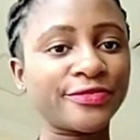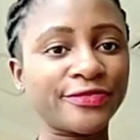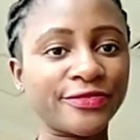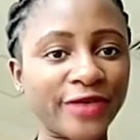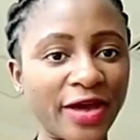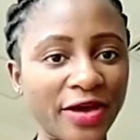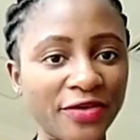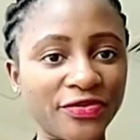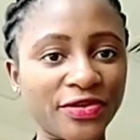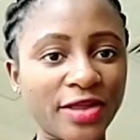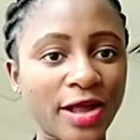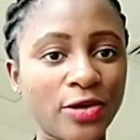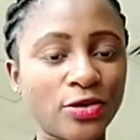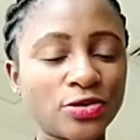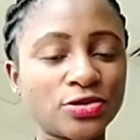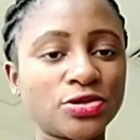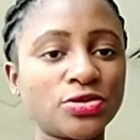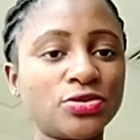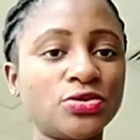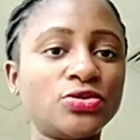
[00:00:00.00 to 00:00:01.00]

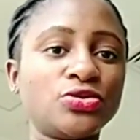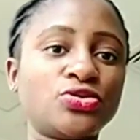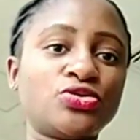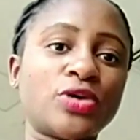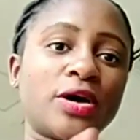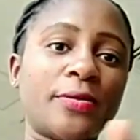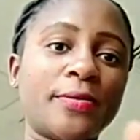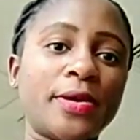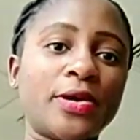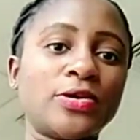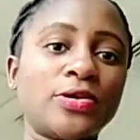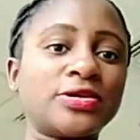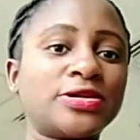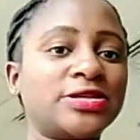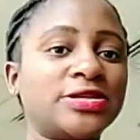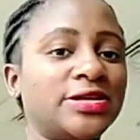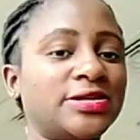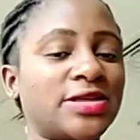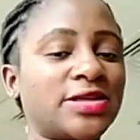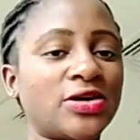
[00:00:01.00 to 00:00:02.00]
5,000 to about
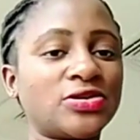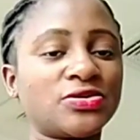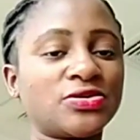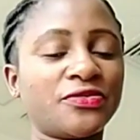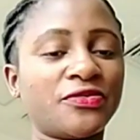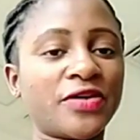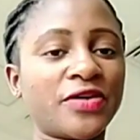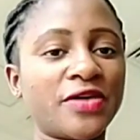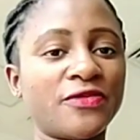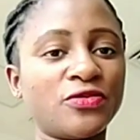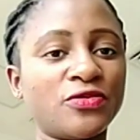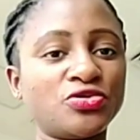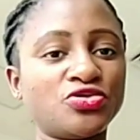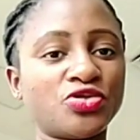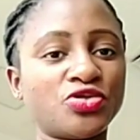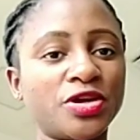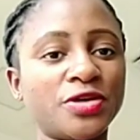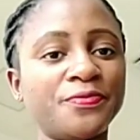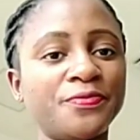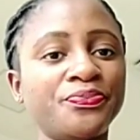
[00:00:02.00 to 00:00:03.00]

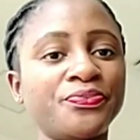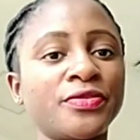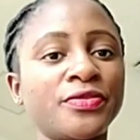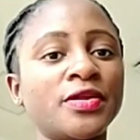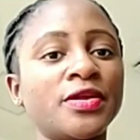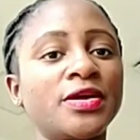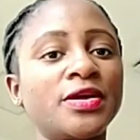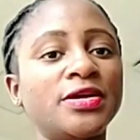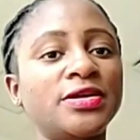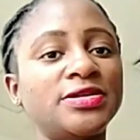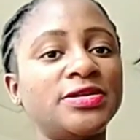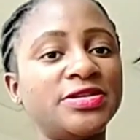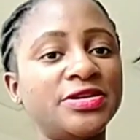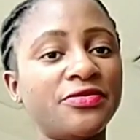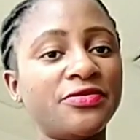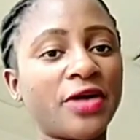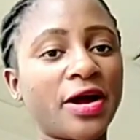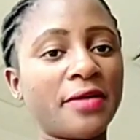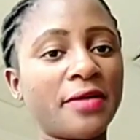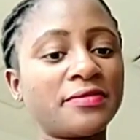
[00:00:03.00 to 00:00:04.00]
6,500
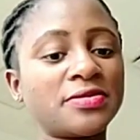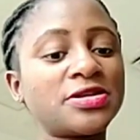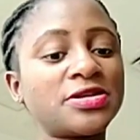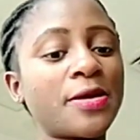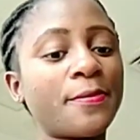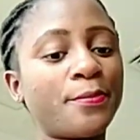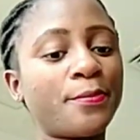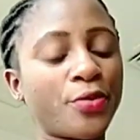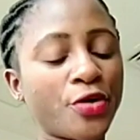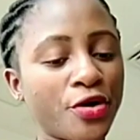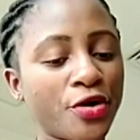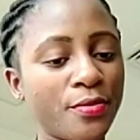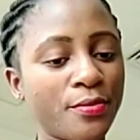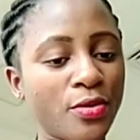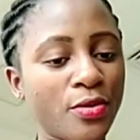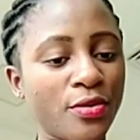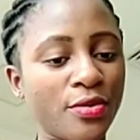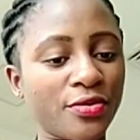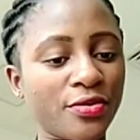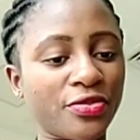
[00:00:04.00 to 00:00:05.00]
dirhams per
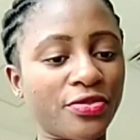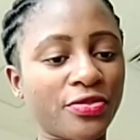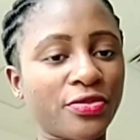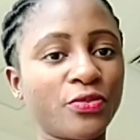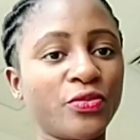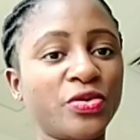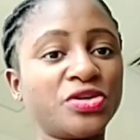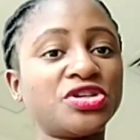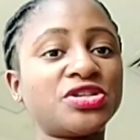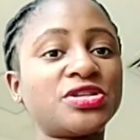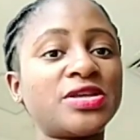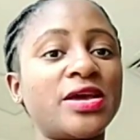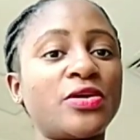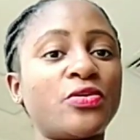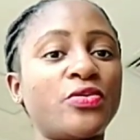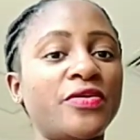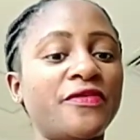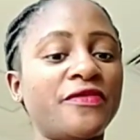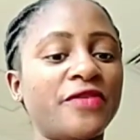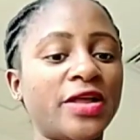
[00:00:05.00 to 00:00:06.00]
month, which is
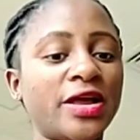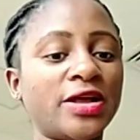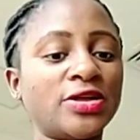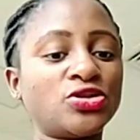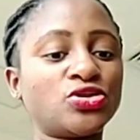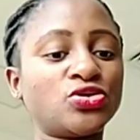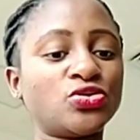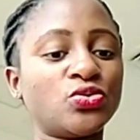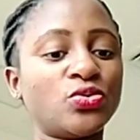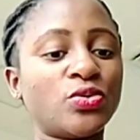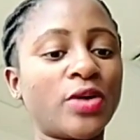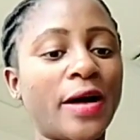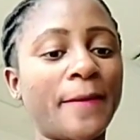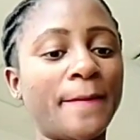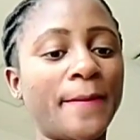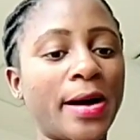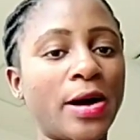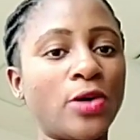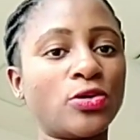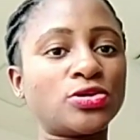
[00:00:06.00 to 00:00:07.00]
equivalent to
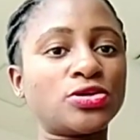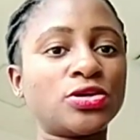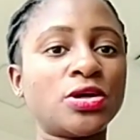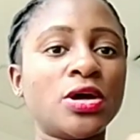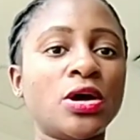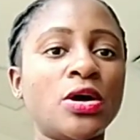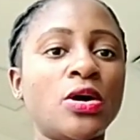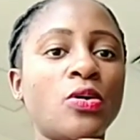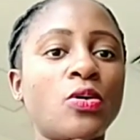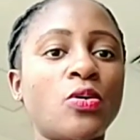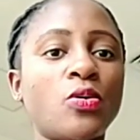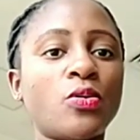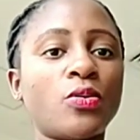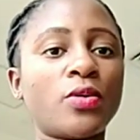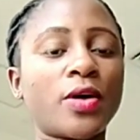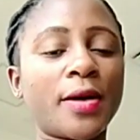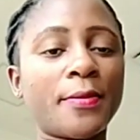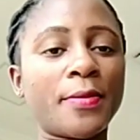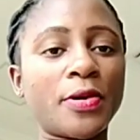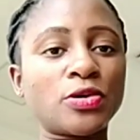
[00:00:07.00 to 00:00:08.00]
about
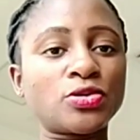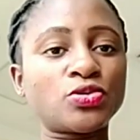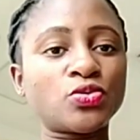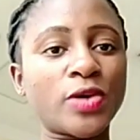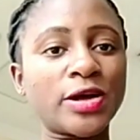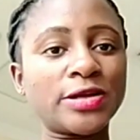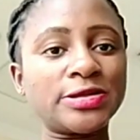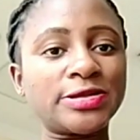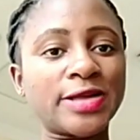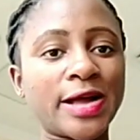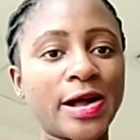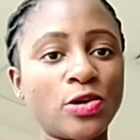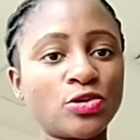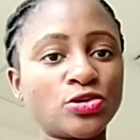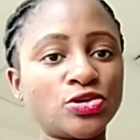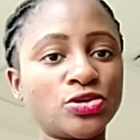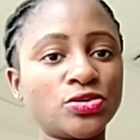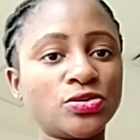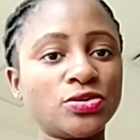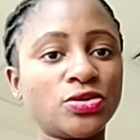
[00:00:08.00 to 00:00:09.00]

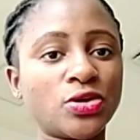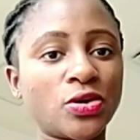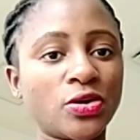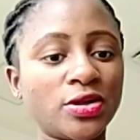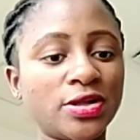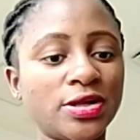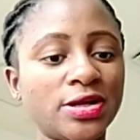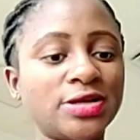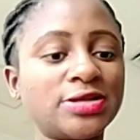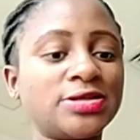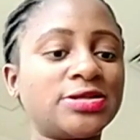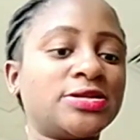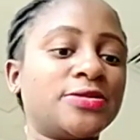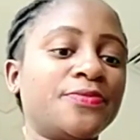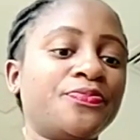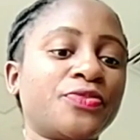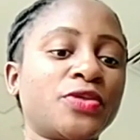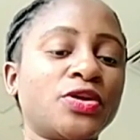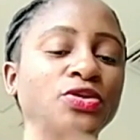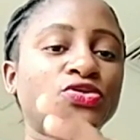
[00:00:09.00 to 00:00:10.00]
$1,000
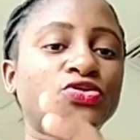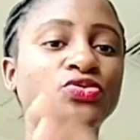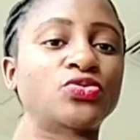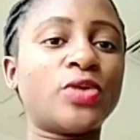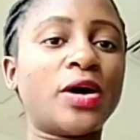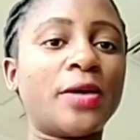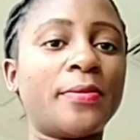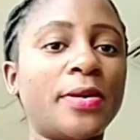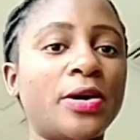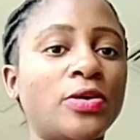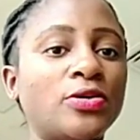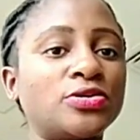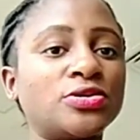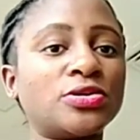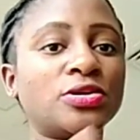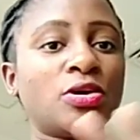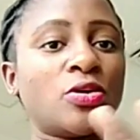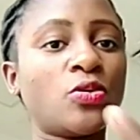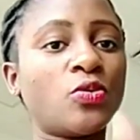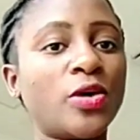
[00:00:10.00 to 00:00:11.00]
to
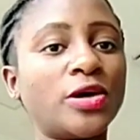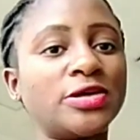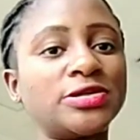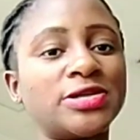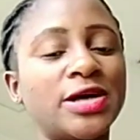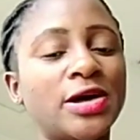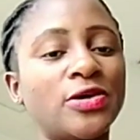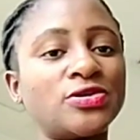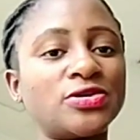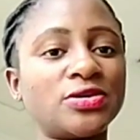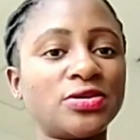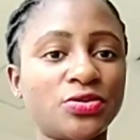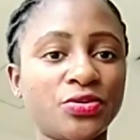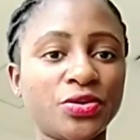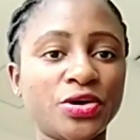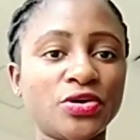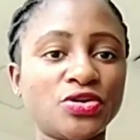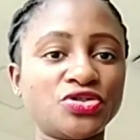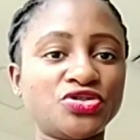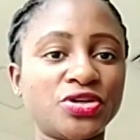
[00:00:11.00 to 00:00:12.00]
about
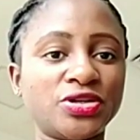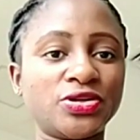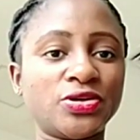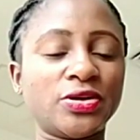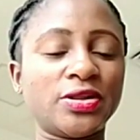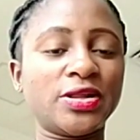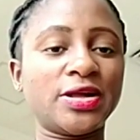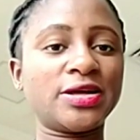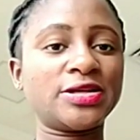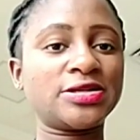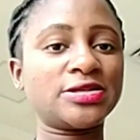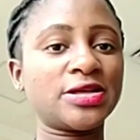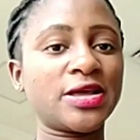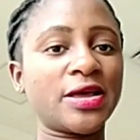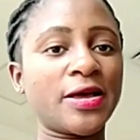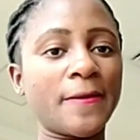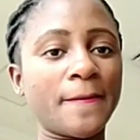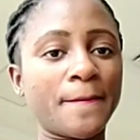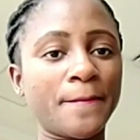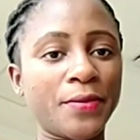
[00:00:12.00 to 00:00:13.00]
$1,300
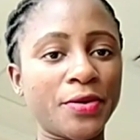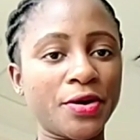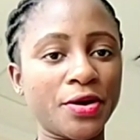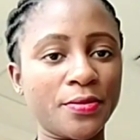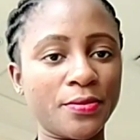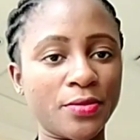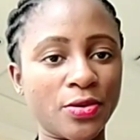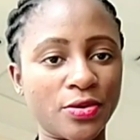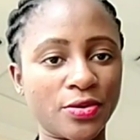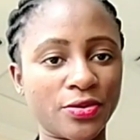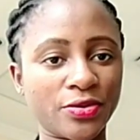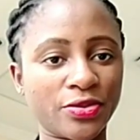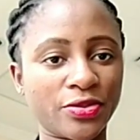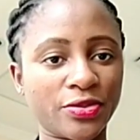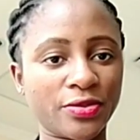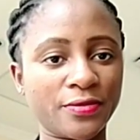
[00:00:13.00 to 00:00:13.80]
per month.